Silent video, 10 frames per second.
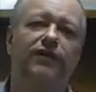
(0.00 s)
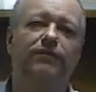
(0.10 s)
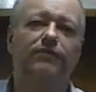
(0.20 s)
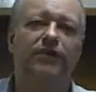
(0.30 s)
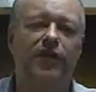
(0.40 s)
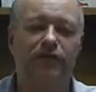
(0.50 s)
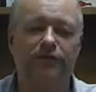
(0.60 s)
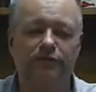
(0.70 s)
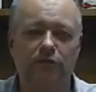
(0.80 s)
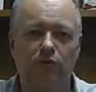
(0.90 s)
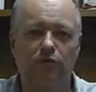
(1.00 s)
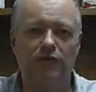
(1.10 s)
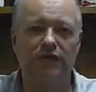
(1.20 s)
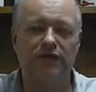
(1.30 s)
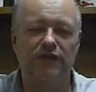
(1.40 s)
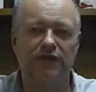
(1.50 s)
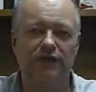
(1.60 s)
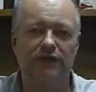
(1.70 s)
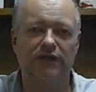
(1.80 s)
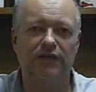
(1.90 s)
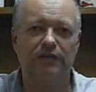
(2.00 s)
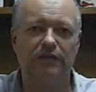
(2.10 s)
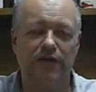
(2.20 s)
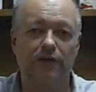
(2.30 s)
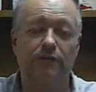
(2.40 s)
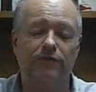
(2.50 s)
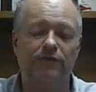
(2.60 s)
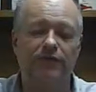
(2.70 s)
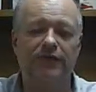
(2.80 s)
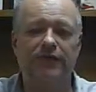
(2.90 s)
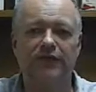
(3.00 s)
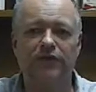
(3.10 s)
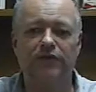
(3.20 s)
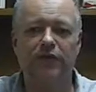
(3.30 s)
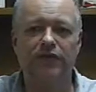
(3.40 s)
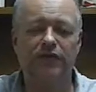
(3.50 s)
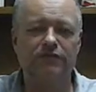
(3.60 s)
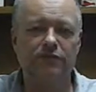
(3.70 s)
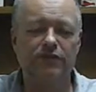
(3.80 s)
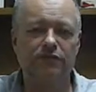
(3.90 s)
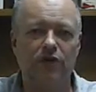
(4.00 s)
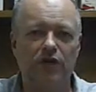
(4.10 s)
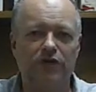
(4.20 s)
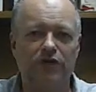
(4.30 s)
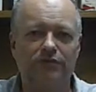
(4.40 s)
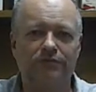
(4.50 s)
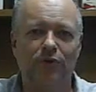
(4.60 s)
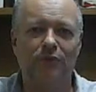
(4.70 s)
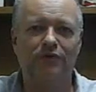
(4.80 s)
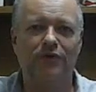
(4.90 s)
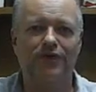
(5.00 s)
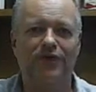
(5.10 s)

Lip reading: carry forward and be helpful. So anyway, thanks very much for watching. Hope you have a great day.